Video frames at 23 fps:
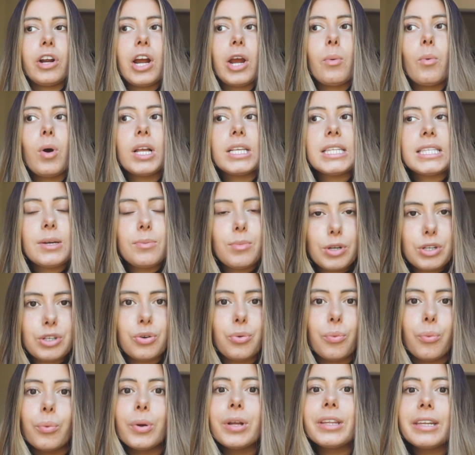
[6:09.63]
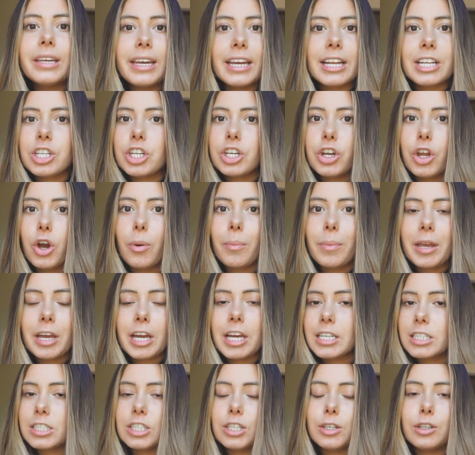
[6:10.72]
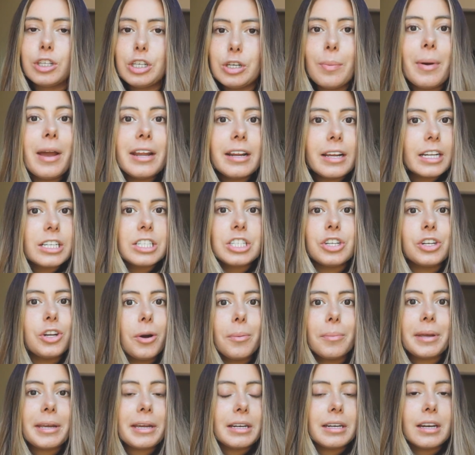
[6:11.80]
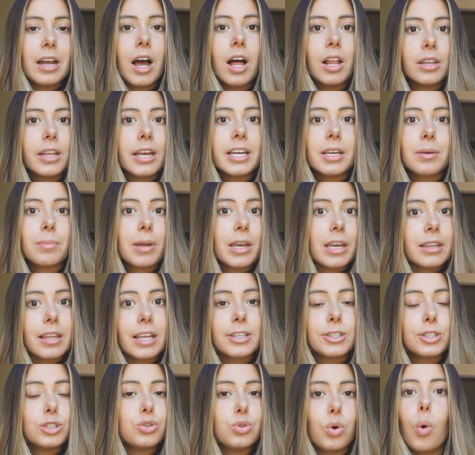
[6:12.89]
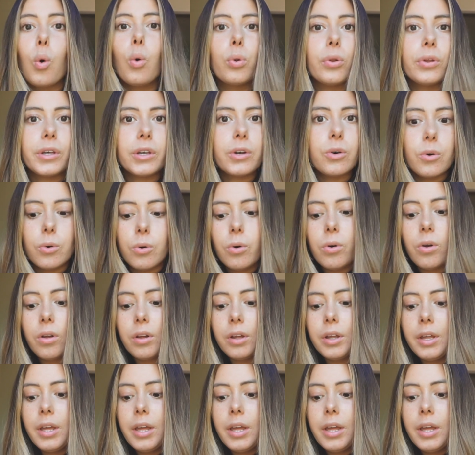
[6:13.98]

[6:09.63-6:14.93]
I want someone to really get to know me, because you might get to know me and not like me, and that's totally cool.